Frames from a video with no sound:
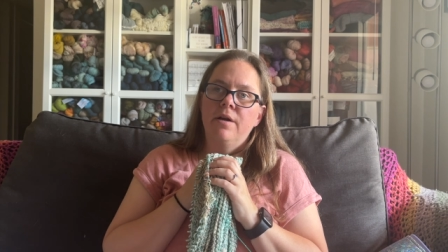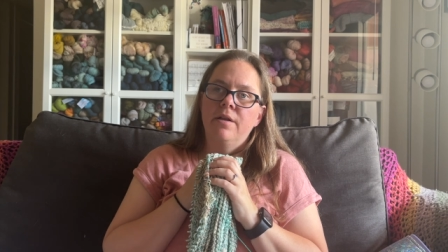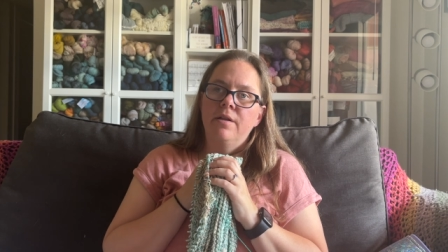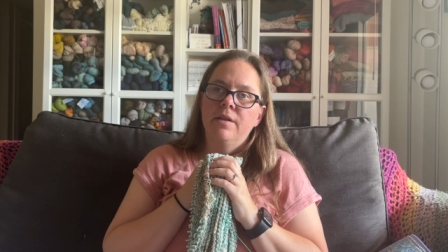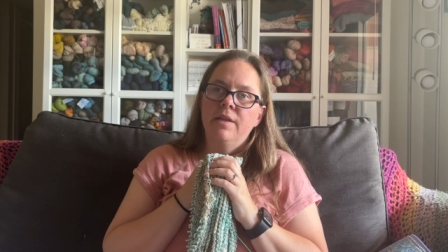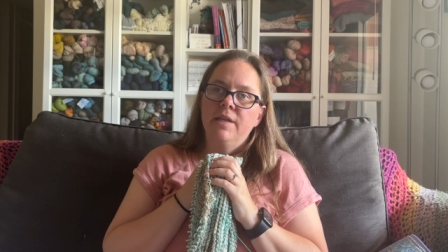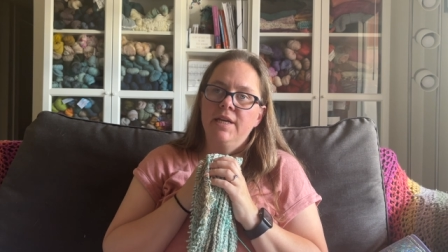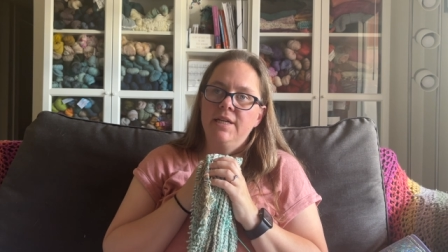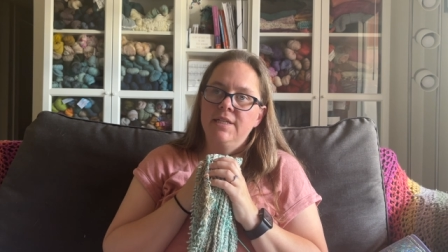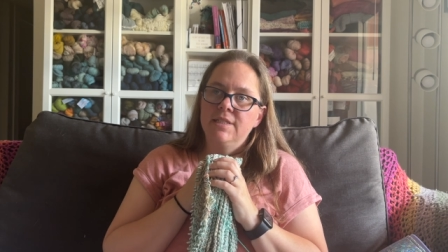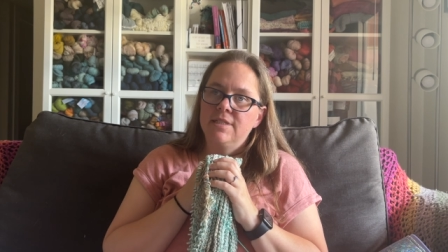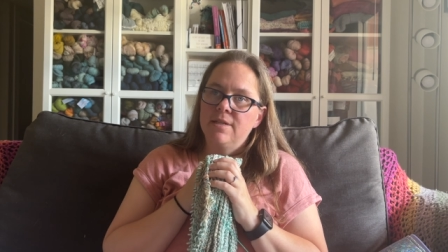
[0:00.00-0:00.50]

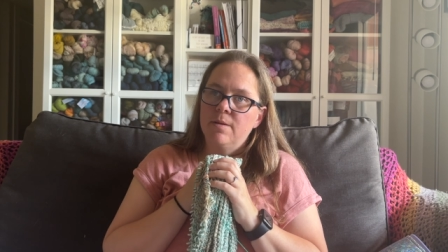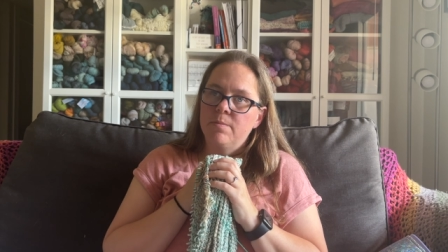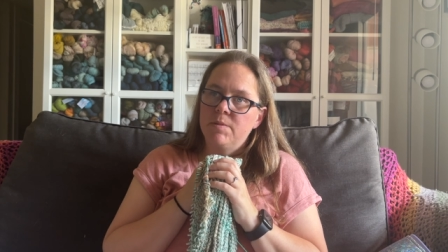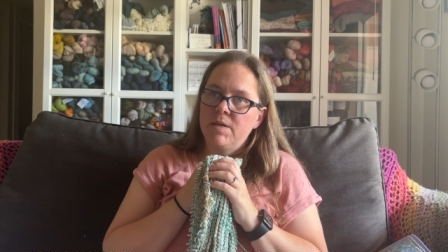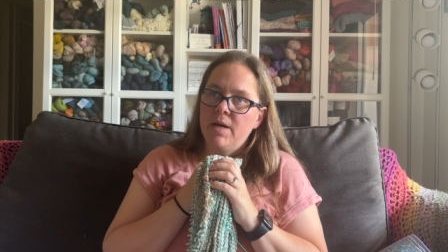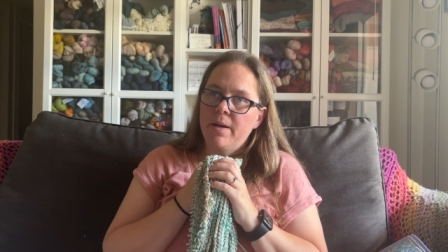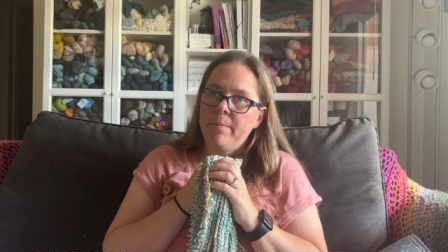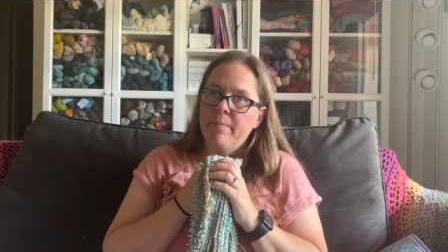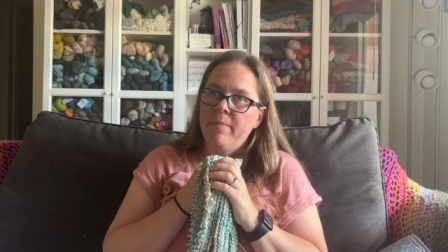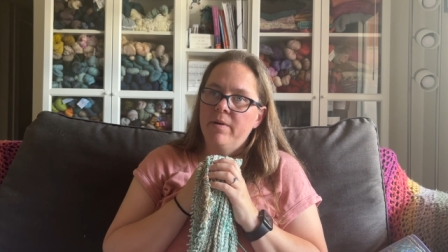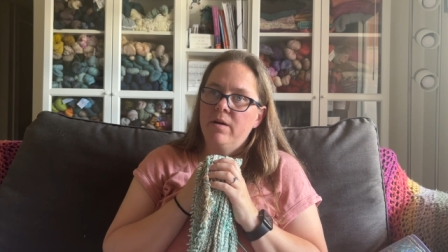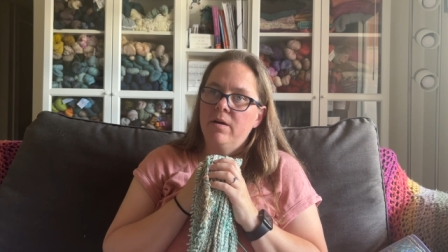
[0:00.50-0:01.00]
late
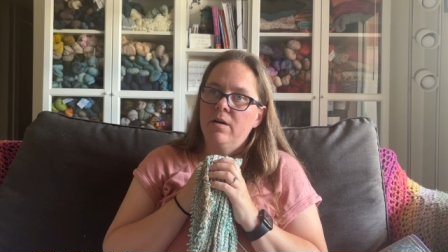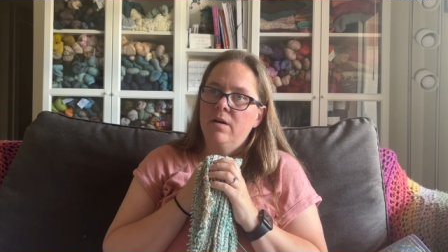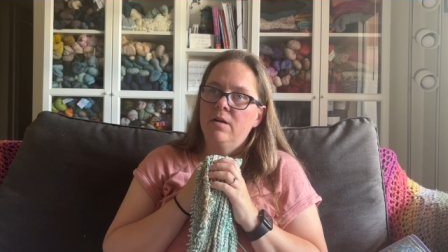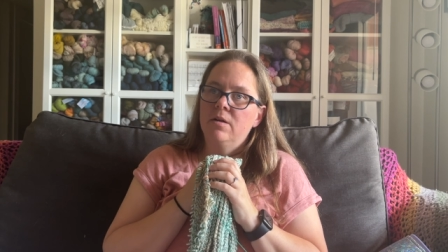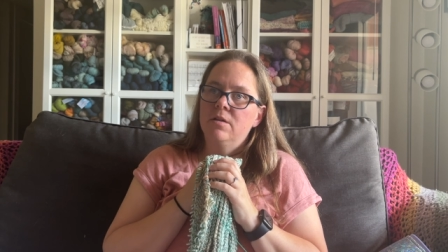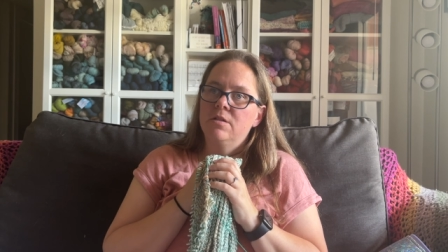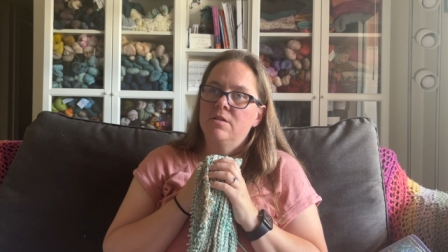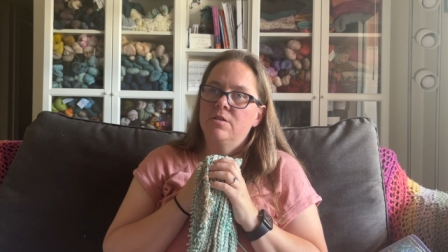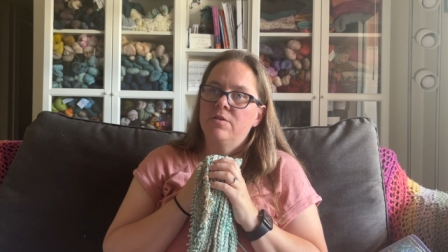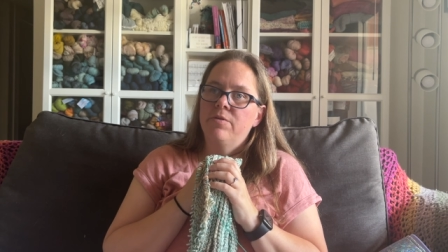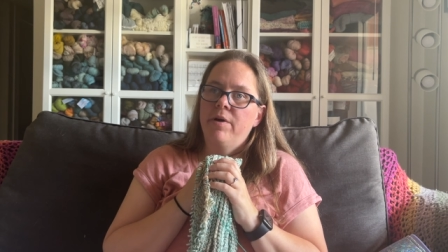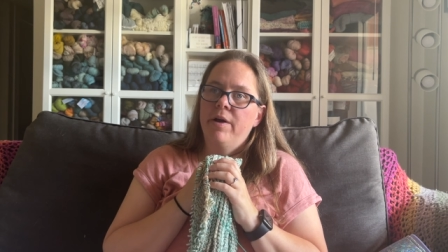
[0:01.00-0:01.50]
September,
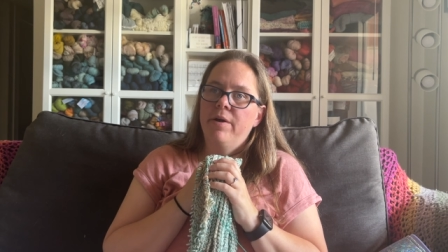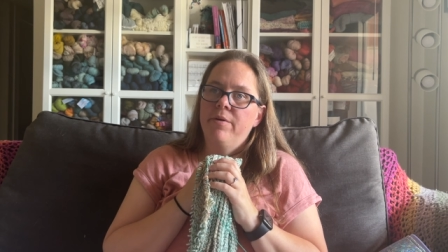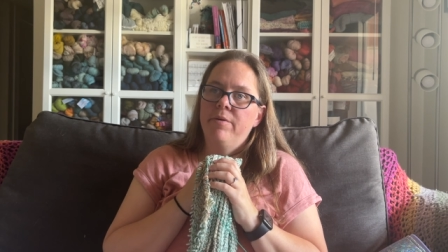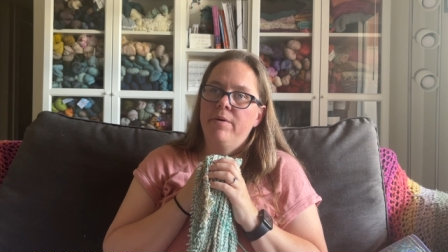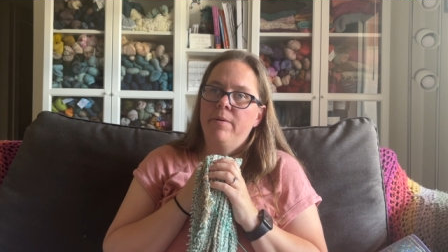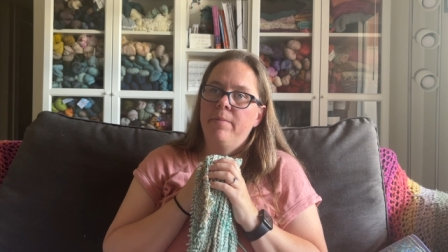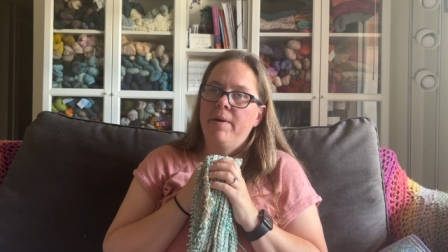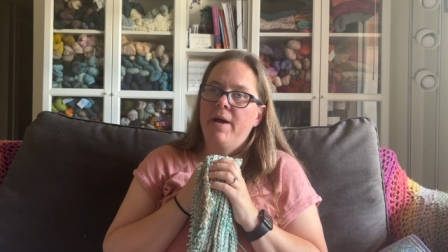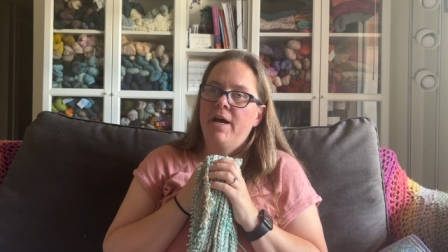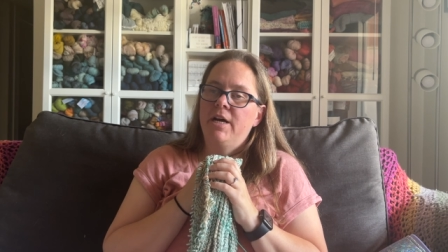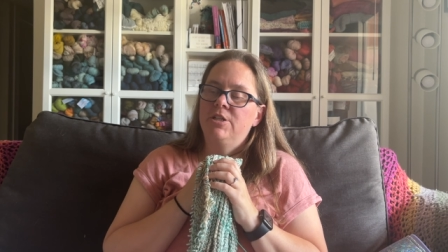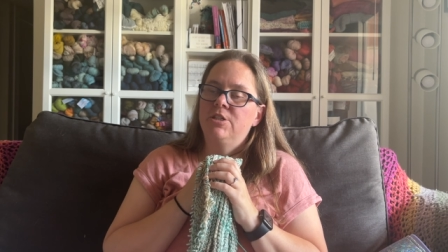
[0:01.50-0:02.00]
so I would
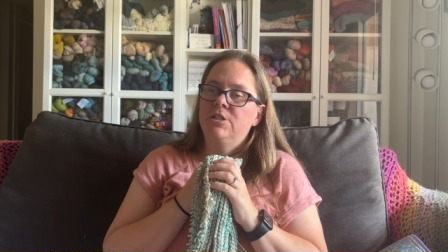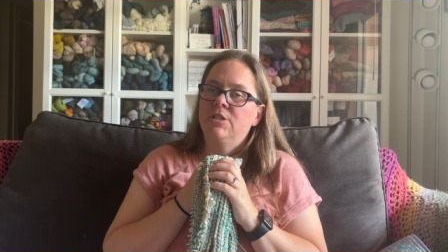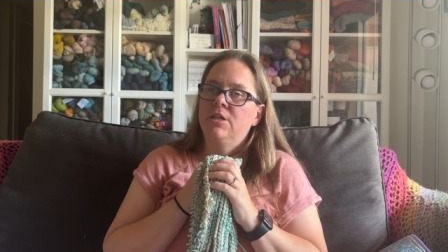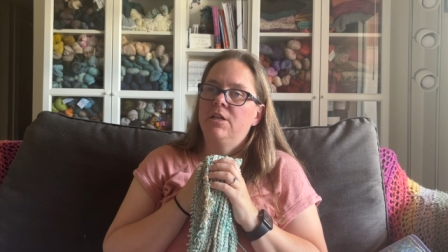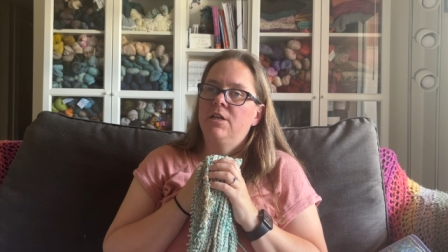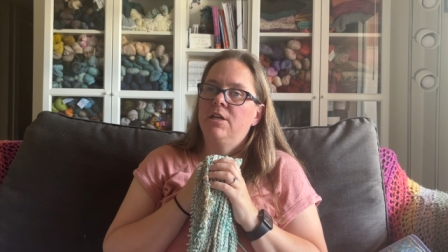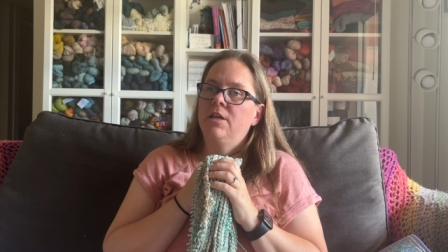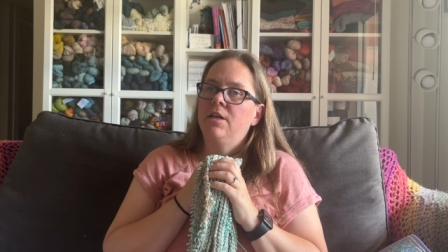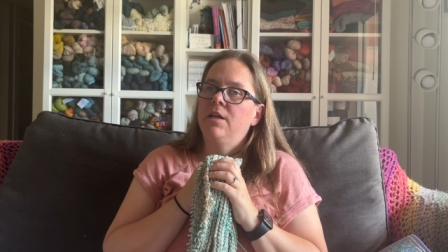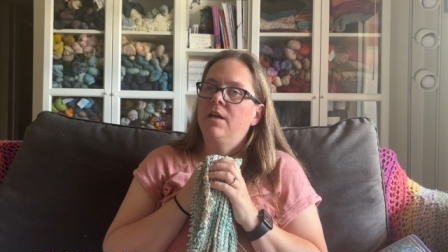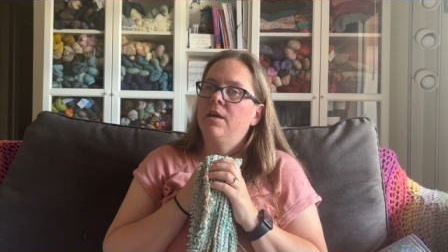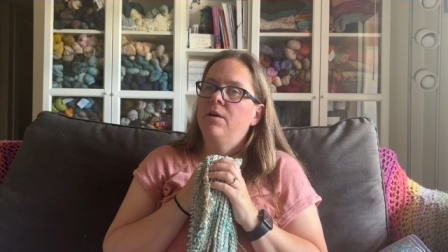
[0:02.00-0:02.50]

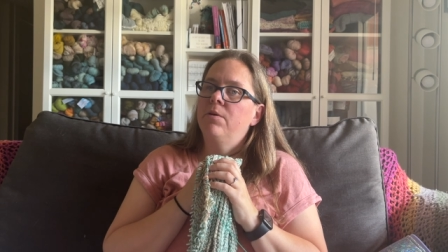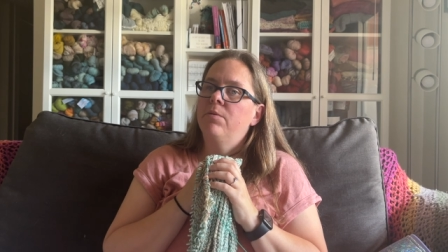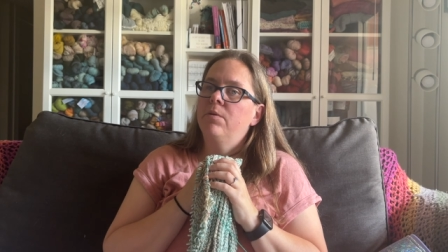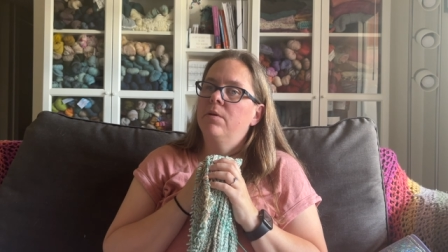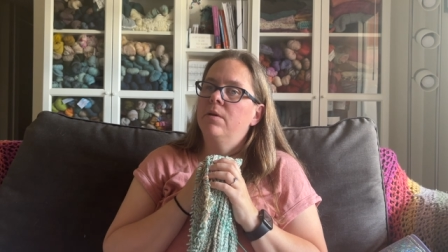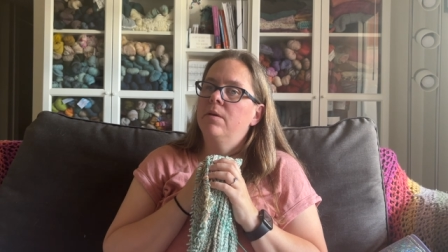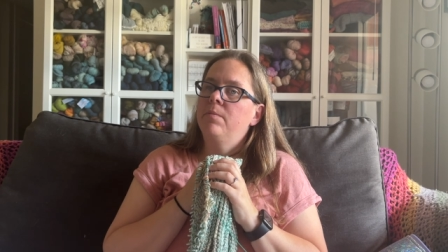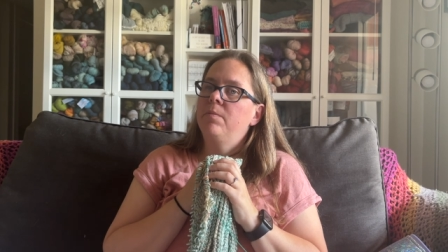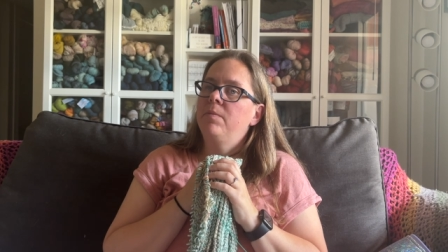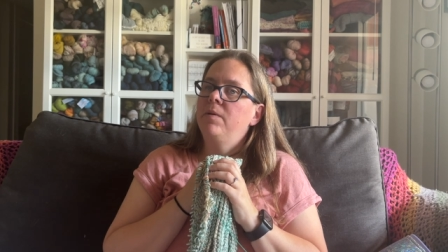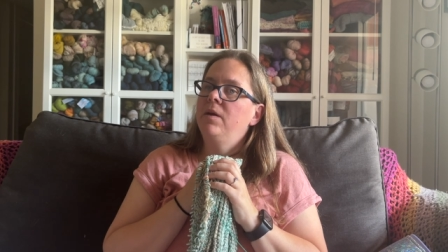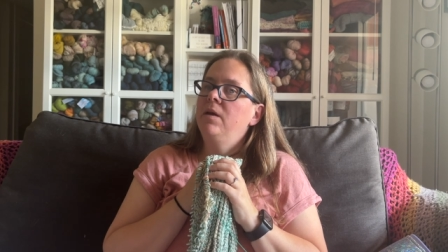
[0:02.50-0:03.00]
imagine it
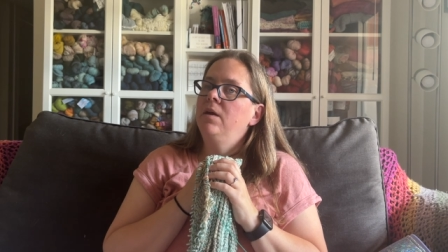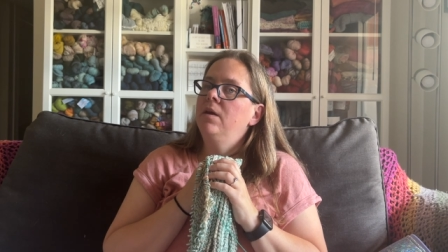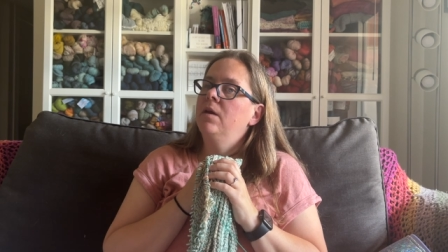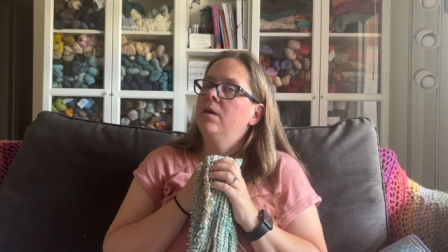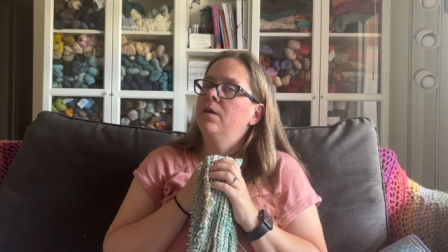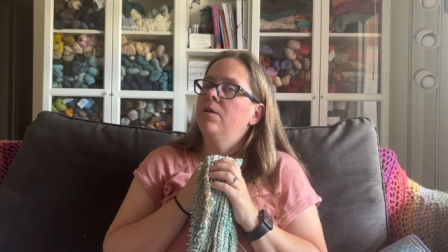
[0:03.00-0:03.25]
would be